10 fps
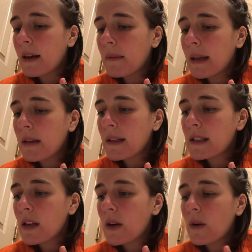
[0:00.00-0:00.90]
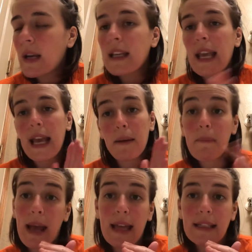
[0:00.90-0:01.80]
Anyways, though, it can
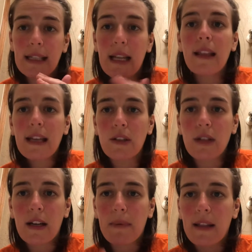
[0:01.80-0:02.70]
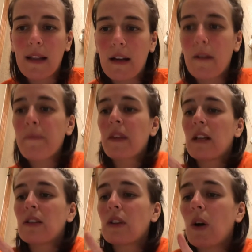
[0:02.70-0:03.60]
bend. And I think I do talk about that later.
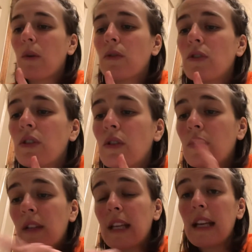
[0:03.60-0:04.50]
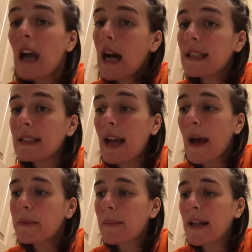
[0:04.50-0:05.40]
So, key
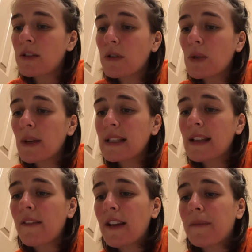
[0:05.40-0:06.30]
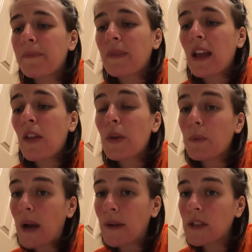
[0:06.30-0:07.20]
concept, page 327, the
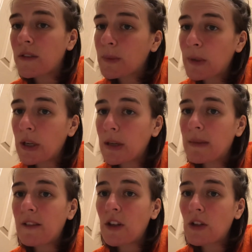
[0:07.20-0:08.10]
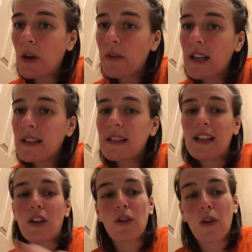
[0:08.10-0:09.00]
route of sperm. If you know this, then
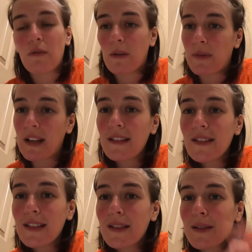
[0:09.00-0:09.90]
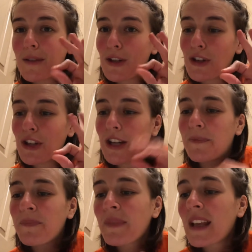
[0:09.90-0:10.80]
you know the reproductive system, then you're good.
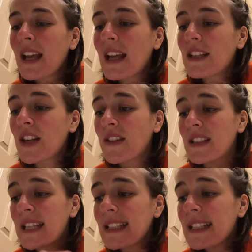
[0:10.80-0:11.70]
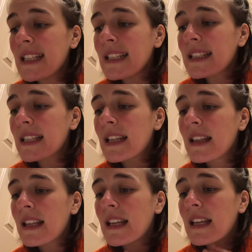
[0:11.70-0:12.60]
You got the testes,
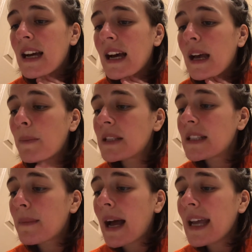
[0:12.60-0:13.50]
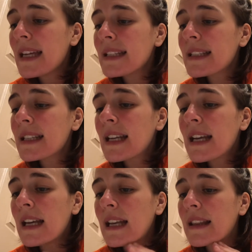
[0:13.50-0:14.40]
the epididymis,
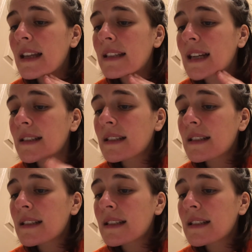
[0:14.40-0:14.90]
the ductus